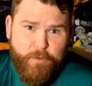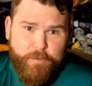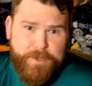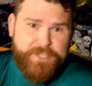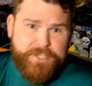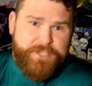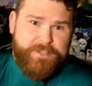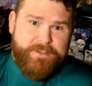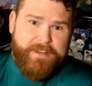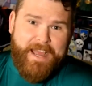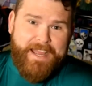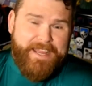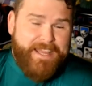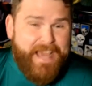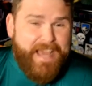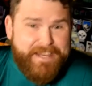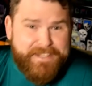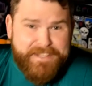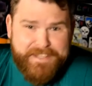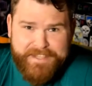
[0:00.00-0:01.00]
which, I
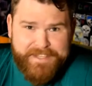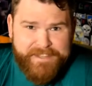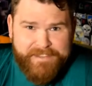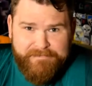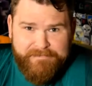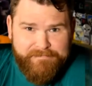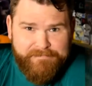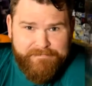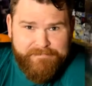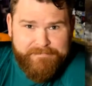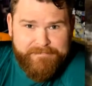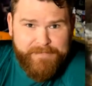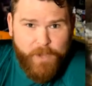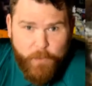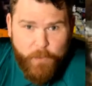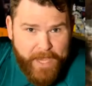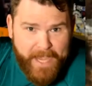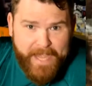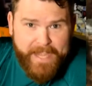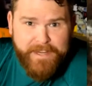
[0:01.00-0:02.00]
guess,
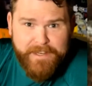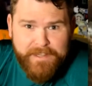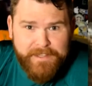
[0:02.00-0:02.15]
okay,